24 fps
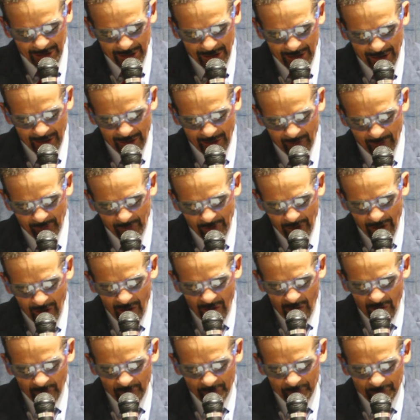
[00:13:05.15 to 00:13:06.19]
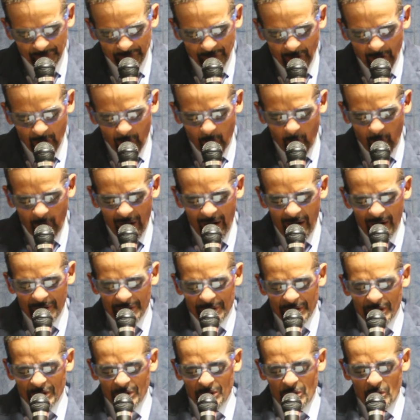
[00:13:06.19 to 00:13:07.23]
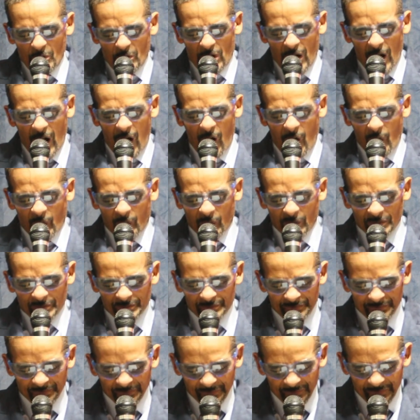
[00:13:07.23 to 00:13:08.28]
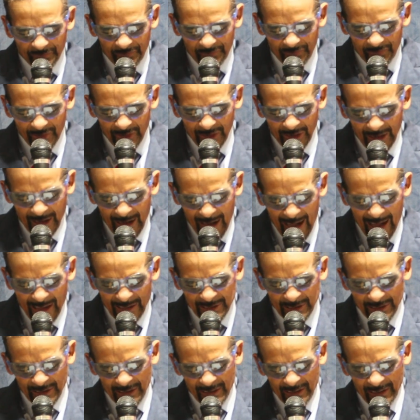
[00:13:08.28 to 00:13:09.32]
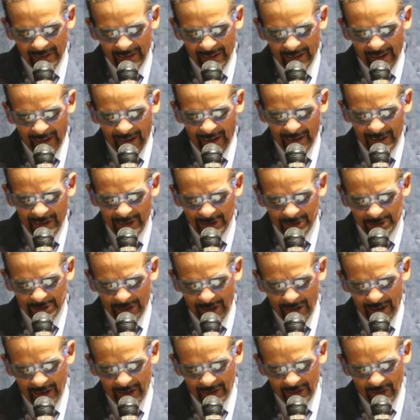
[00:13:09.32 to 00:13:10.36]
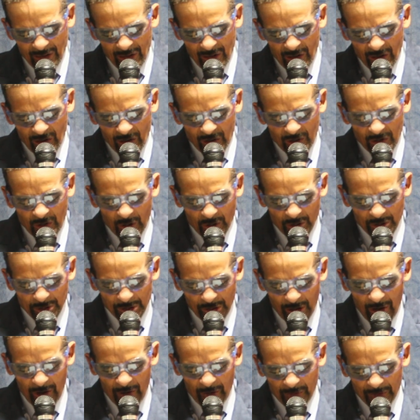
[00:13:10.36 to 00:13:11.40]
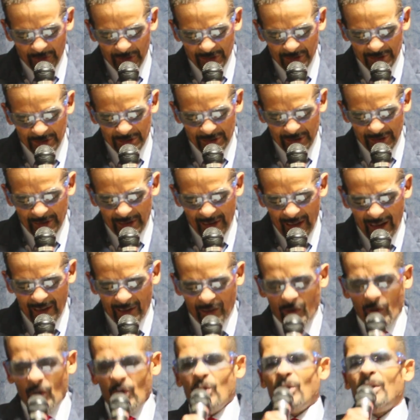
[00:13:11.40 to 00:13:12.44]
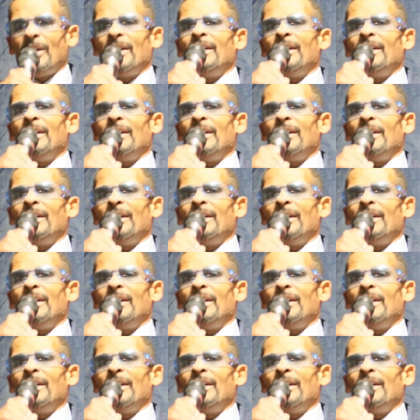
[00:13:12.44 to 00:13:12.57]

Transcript: to him, Where did you go? Gehazi. And he said, Your servants did not go